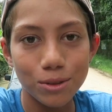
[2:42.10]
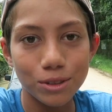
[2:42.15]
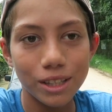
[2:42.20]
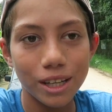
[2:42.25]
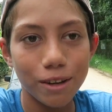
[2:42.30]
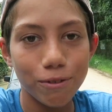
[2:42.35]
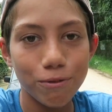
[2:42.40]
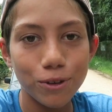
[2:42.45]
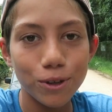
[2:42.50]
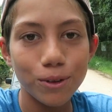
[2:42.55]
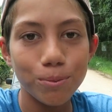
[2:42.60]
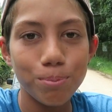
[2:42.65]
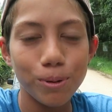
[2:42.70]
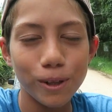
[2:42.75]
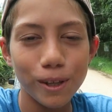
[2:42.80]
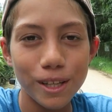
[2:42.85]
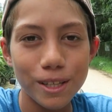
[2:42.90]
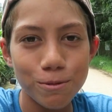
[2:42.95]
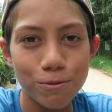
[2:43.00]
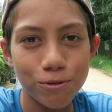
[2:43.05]
was like a few
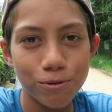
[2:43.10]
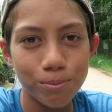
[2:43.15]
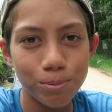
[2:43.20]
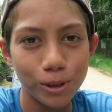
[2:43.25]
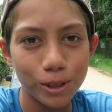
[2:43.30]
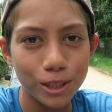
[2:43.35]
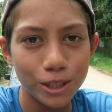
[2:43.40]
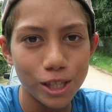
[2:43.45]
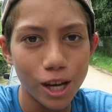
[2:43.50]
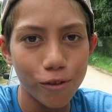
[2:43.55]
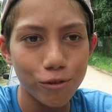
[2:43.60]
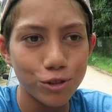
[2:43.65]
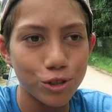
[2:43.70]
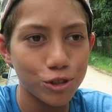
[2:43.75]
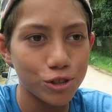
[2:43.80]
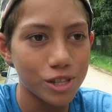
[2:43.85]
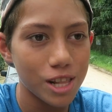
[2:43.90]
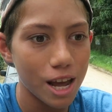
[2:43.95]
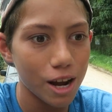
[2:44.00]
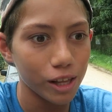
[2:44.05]
police
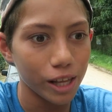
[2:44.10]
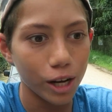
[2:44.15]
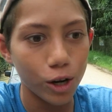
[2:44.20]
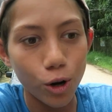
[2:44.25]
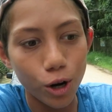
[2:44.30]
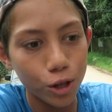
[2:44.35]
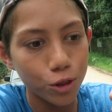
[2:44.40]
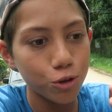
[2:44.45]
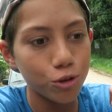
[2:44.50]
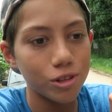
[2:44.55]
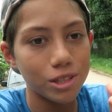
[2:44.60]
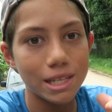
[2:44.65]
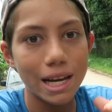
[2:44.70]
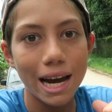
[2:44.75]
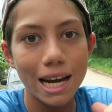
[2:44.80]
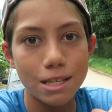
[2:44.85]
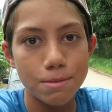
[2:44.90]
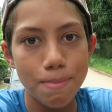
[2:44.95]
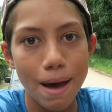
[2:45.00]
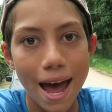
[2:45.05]
officers there, like going through this
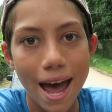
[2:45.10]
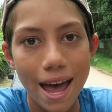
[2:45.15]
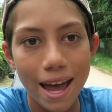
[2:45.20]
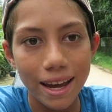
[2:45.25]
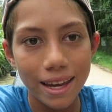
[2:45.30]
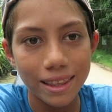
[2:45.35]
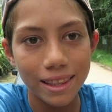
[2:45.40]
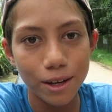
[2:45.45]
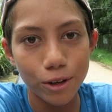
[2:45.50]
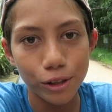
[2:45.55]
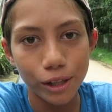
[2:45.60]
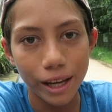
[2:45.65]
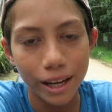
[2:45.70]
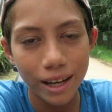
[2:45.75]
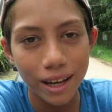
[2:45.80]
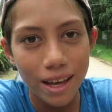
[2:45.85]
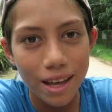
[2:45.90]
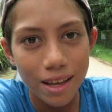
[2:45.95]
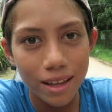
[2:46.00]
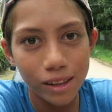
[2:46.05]
guy's bag, and they were
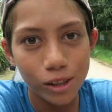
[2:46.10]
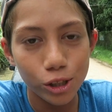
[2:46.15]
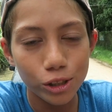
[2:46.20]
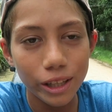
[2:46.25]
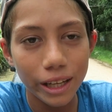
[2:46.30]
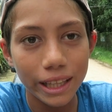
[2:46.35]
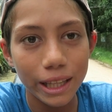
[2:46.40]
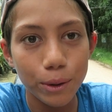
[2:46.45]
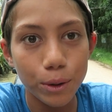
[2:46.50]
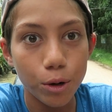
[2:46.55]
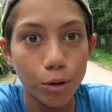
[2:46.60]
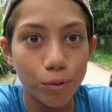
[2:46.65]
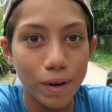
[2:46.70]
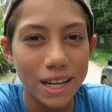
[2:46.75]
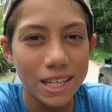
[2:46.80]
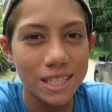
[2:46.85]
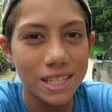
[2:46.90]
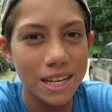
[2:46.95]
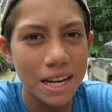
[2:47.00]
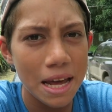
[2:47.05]
like, it looked like they were
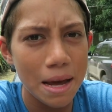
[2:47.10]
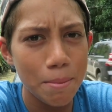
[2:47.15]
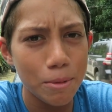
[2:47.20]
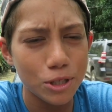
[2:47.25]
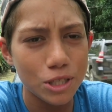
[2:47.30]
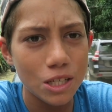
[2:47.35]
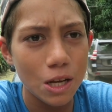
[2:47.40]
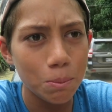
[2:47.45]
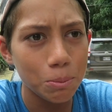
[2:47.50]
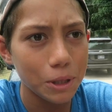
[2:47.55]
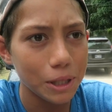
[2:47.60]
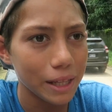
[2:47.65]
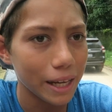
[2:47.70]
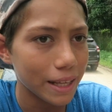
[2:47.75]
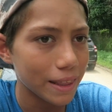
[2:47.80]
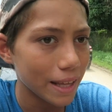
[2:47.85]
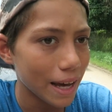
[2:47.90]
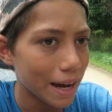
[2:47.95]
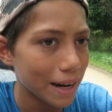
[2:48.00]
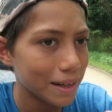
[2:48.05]
arresting him or something
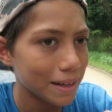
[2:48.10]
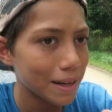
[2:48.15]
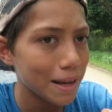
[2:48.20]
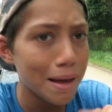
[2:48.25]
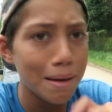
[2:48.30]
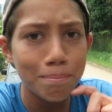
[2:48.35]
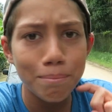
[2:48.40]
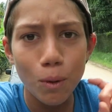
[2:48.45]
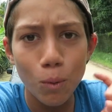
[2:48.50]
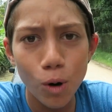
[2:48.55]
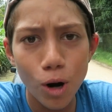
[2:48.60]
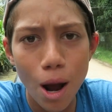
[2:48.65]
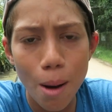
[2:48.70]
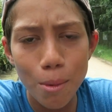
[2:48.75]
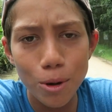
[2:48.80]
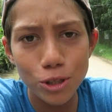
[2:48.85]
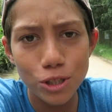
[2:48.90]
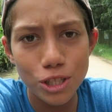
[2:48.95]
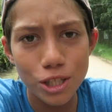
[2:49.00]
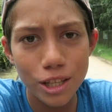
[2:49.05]
like that. But we're
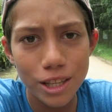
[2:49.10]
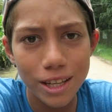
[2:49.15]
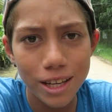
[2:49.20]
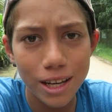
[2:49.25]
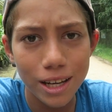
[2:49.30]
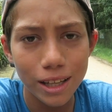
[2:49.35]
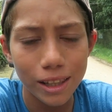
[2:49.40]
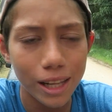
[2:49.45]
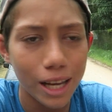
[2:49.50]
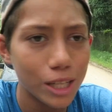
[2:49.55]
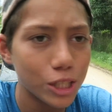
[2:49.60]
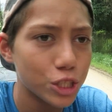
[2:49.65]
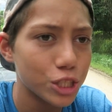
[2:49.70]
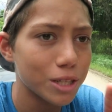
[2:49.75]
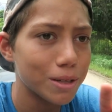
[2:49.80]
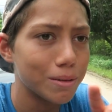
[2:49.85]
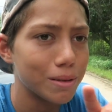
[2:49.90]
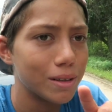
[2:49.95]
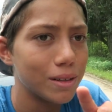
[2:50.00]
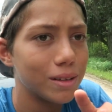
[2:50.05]
almost to the lunch
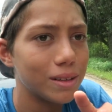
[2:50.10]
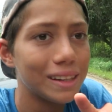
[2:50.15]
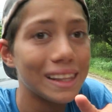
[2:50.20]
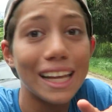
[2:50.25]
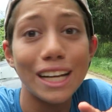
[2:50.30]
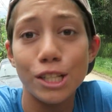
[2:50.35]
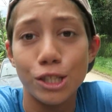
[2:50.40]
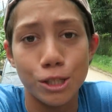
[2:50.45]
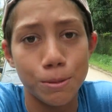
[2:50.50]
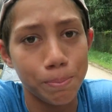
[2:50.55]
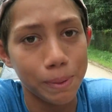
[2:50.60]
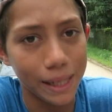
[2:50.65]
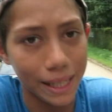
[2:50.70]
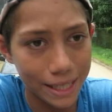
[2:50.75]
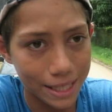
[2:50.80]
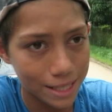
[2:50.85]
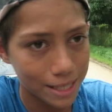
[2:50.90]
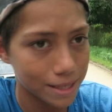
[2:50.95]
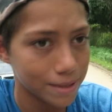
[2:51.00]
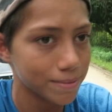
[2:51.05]

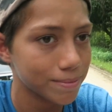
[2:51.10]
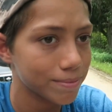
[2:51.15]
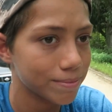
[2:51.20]
place.